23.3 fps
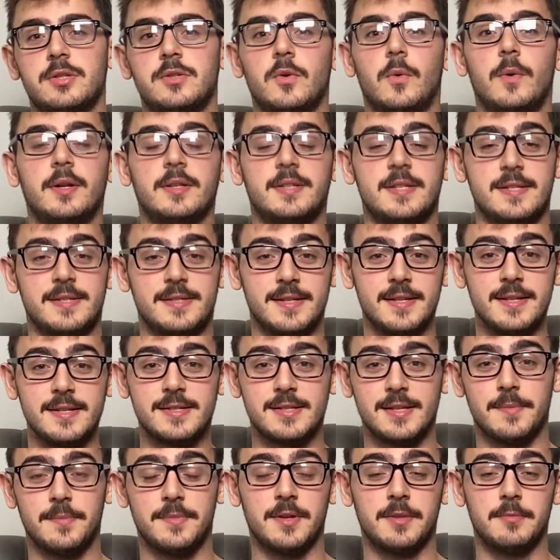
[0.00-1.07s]
to want to see
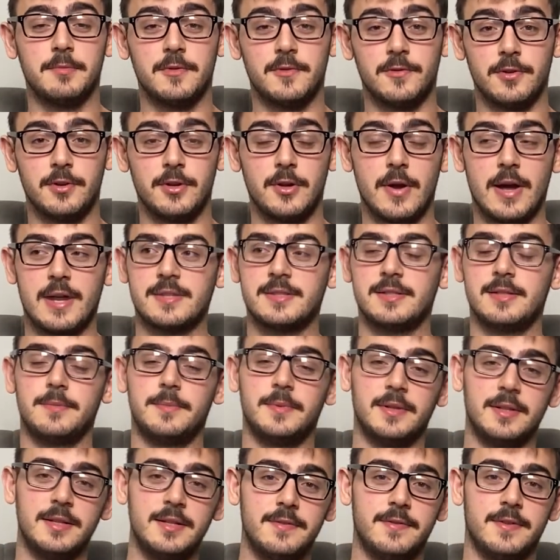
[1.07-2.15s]
something before you actually
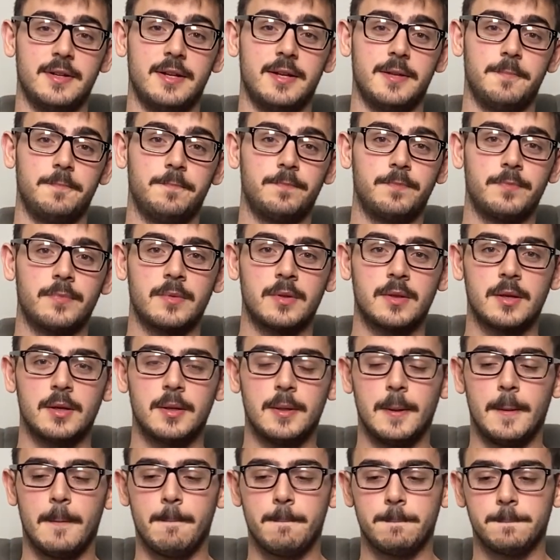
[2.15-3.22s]
believe in it.
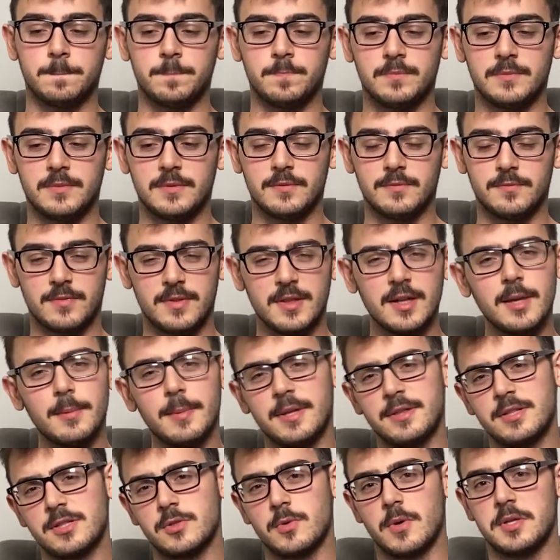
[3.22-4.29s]
Think
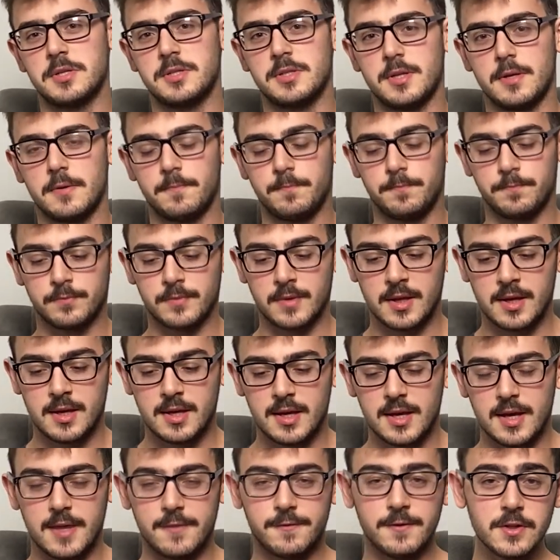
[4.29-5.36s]
about this question.
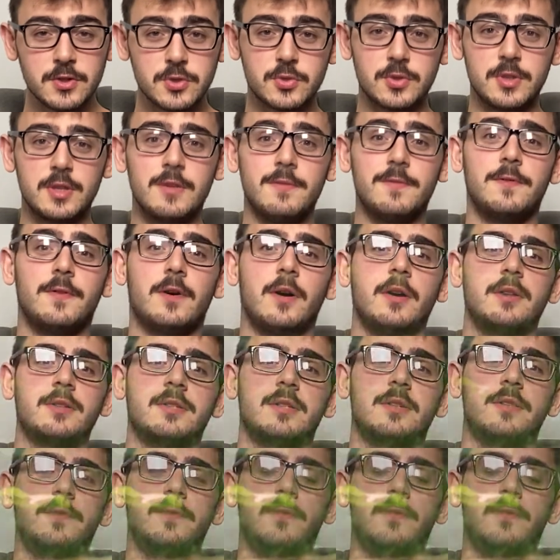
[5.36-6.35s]
If a tree falls in a